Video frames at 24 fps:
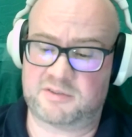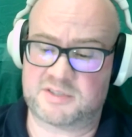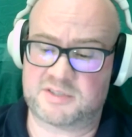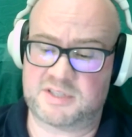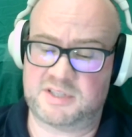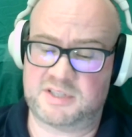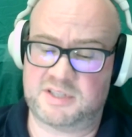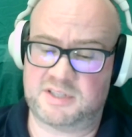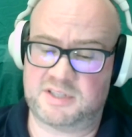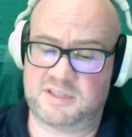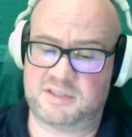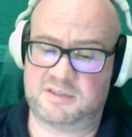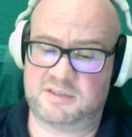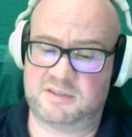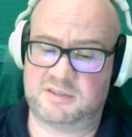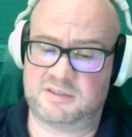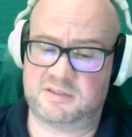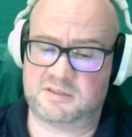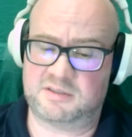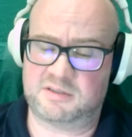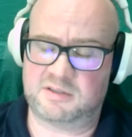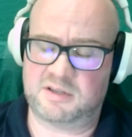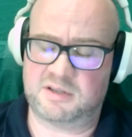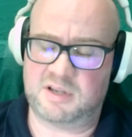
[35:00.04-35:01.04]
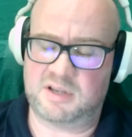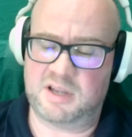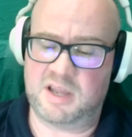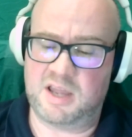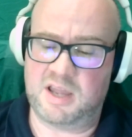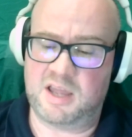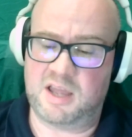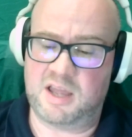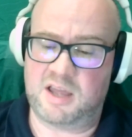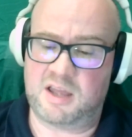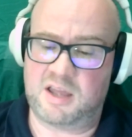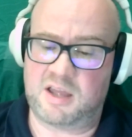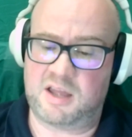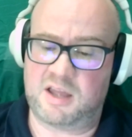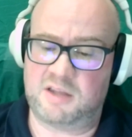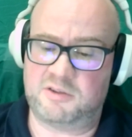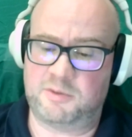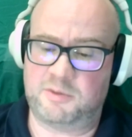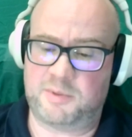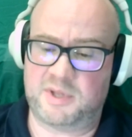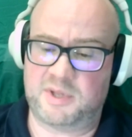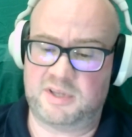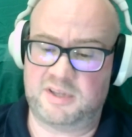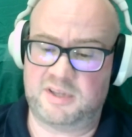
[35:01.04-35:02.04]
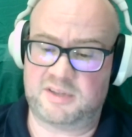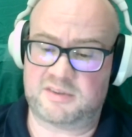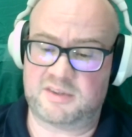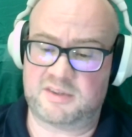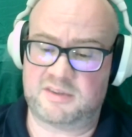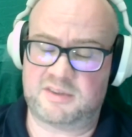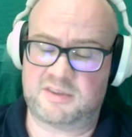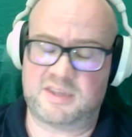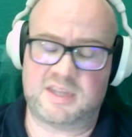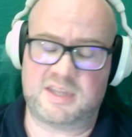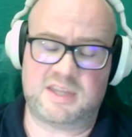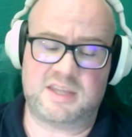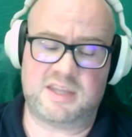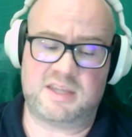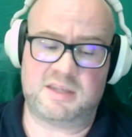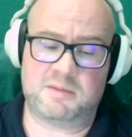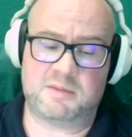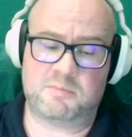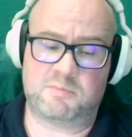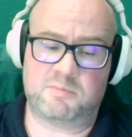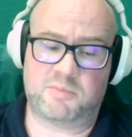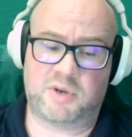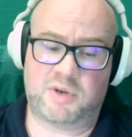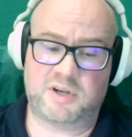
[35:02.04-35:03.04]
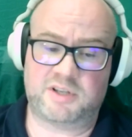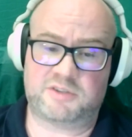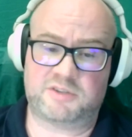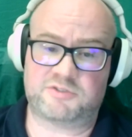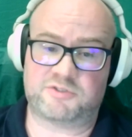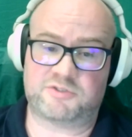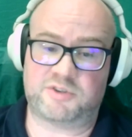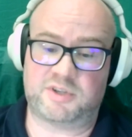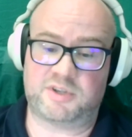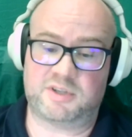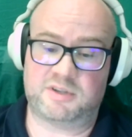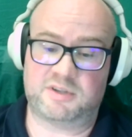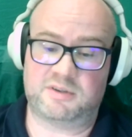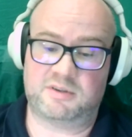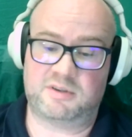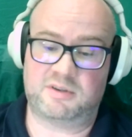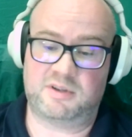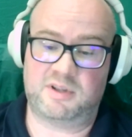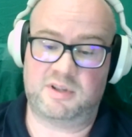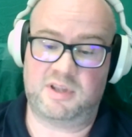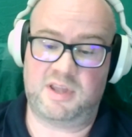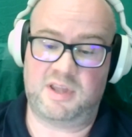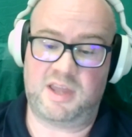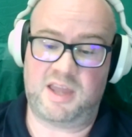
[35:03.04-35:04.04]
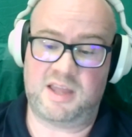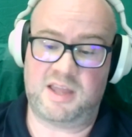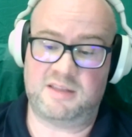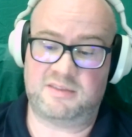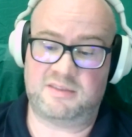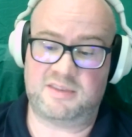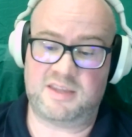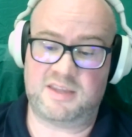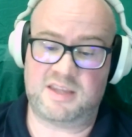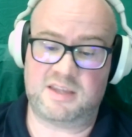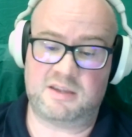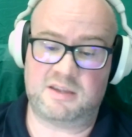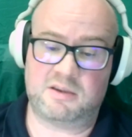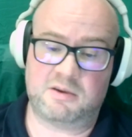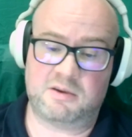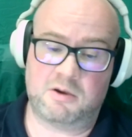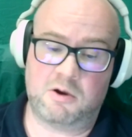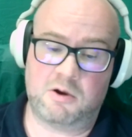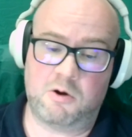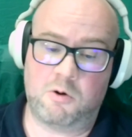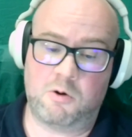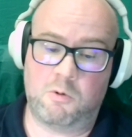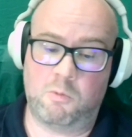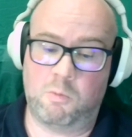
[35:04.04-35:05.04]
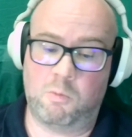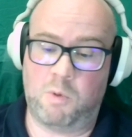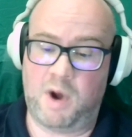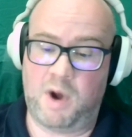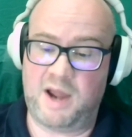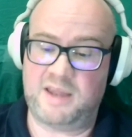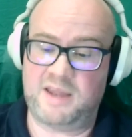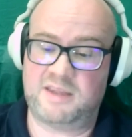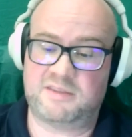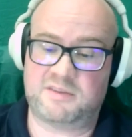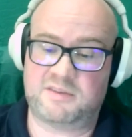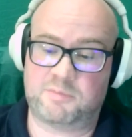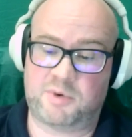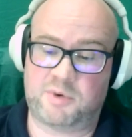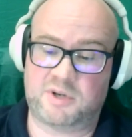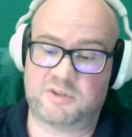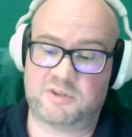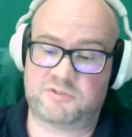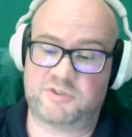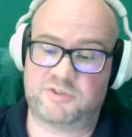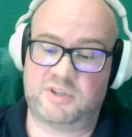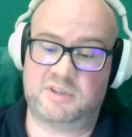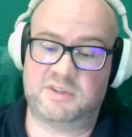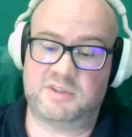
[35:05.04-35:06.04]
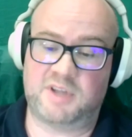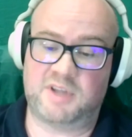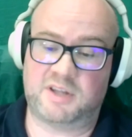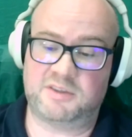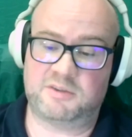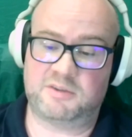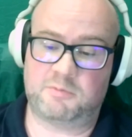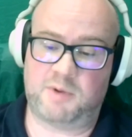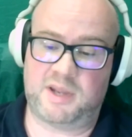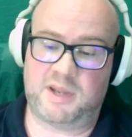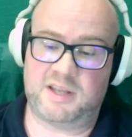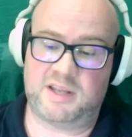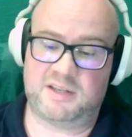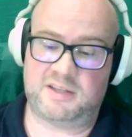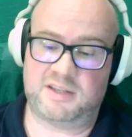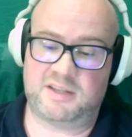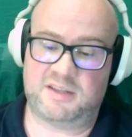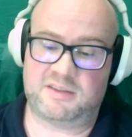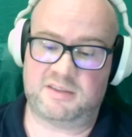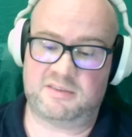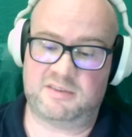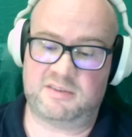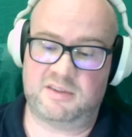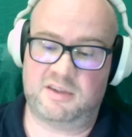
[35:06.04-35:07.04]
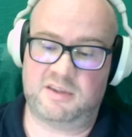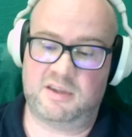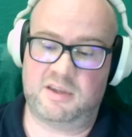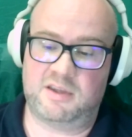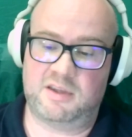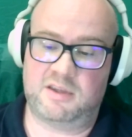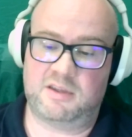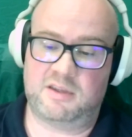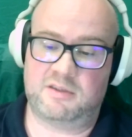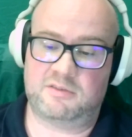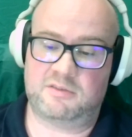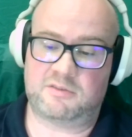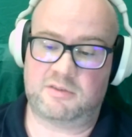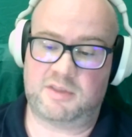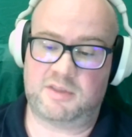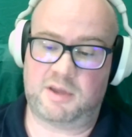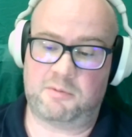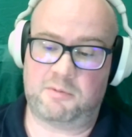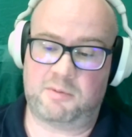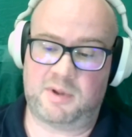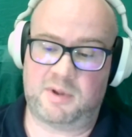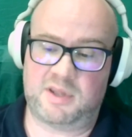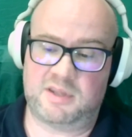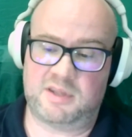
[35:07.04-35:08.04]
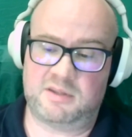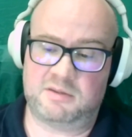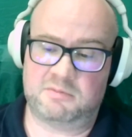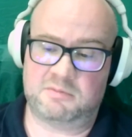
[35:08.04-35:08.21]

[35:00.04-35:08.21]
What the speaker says: in Adobe Analytics is the product string, and seeing why is the product string done the way it is. So that way